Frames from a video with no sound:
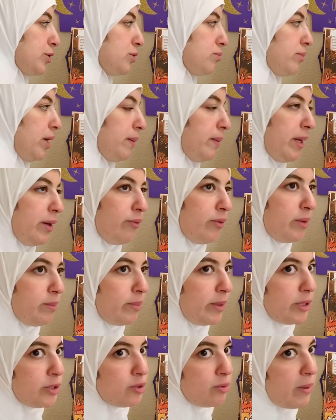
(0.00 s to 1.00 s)
Maybe it wouldn't
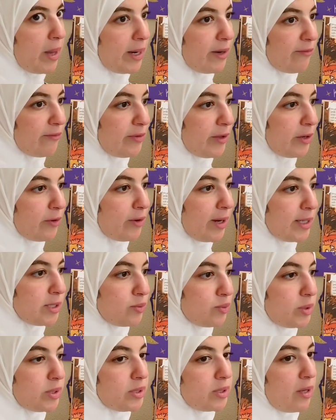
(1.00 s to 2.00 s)
be too bad if the grass
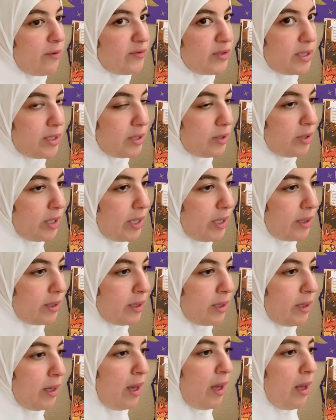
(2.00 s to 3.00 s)
was soft and green
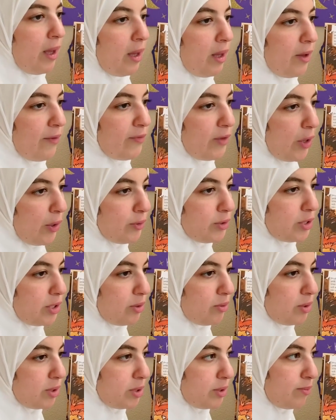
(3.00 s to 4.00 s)
and if the ocean
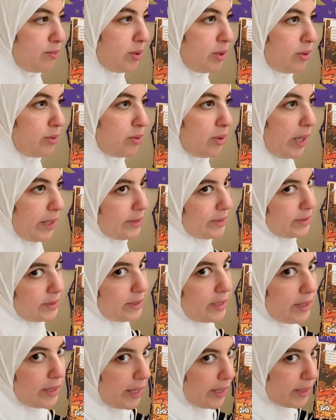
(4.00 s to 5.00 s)
wasn't blue. I
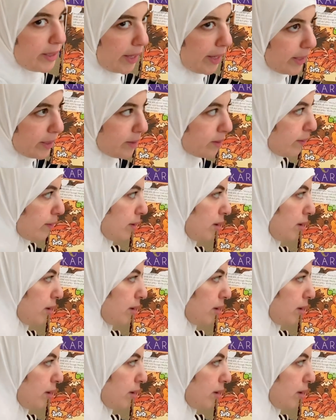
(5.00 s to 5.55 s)
still like it.